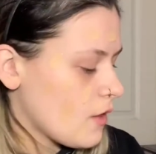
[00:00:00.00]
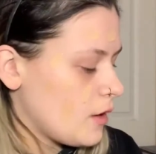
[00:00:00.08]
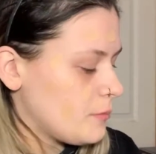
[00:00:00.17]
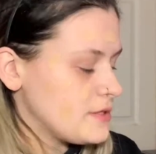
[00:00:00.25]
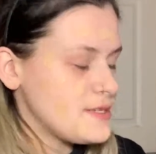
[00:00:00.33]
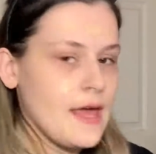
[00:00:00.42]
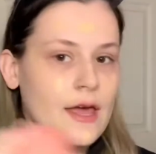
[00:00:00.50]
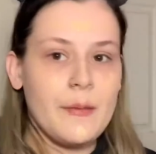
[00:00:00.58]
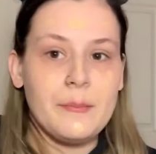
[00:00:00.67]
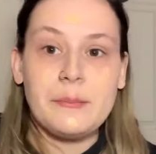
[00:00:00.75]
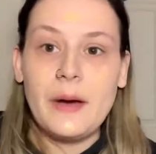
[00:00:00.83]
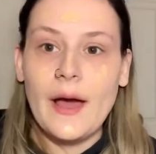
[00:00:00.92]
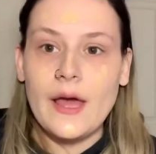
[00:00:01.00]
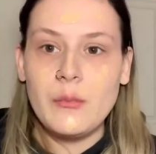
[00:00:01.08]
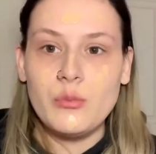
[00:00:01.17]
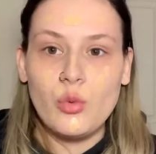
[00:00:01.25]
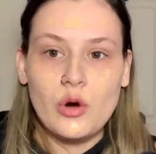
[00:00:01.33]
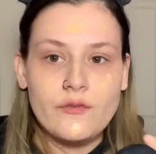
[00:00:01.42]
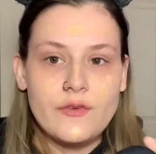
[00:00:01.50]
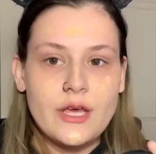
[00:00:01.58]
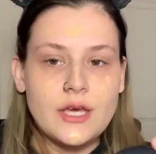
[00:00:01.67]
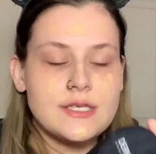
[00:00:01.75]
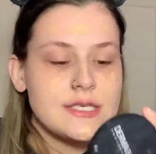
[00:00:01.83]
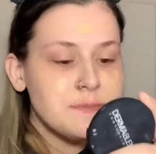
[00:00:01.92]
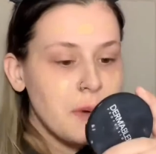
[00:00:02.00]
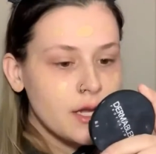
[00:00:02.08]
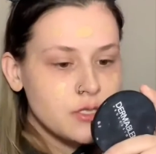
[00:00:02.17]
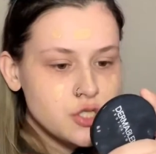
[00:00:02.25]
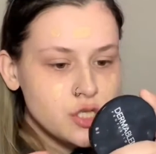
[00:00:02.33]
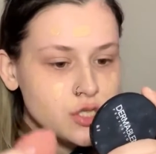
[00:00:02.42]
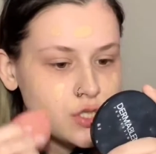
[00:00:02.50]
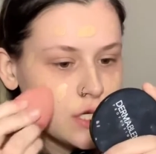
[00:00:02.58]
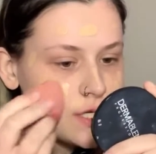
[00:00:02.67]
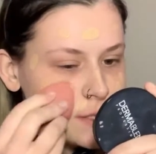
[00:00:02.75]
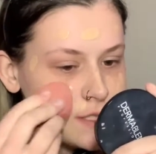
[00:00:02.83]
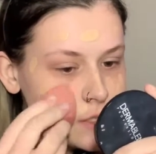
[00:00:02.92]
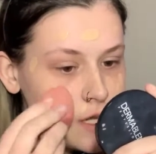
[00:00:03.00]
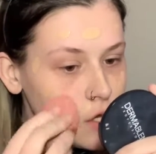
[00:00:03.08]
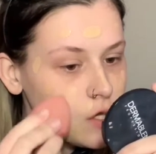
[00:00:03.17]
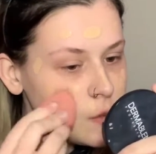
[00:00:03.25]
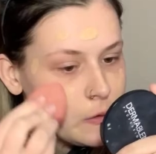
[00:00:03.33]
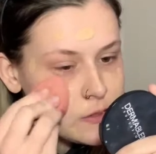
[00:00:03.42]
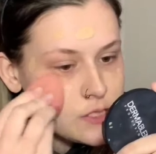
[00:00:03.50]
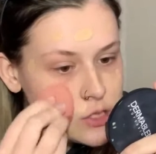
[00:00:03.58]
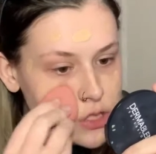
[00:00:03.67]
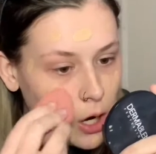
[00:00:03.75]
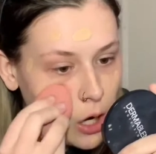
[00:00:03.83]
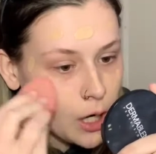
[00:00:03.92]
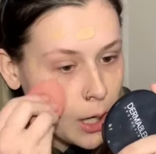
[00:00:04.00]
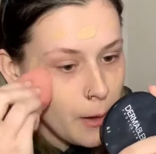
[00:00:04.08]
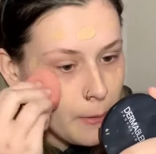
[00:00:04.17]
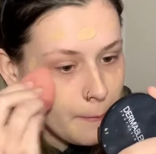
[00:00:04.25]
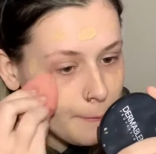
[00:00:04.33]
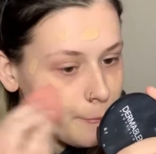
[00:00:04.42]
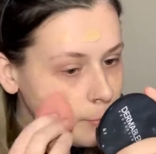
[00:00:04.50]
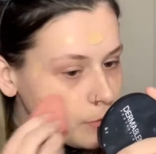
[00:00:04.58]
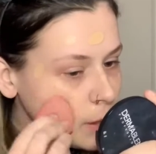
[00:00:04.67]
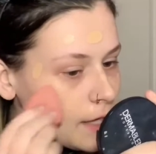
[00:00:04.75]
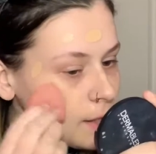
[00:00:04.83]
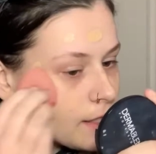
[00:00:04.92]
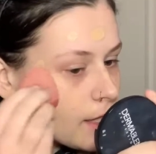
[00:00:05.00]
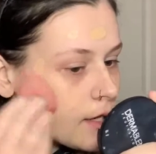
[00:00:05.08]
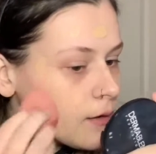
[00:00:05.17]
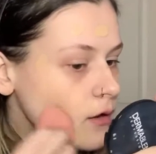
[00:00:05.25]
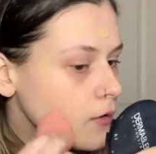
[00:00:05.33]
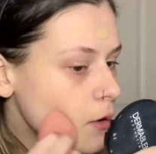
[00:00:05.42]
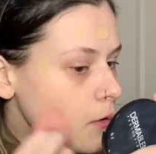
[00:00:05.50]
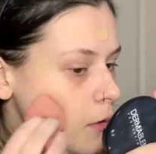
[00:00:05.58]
And I'm going to take my Morphe sponge and just start blending.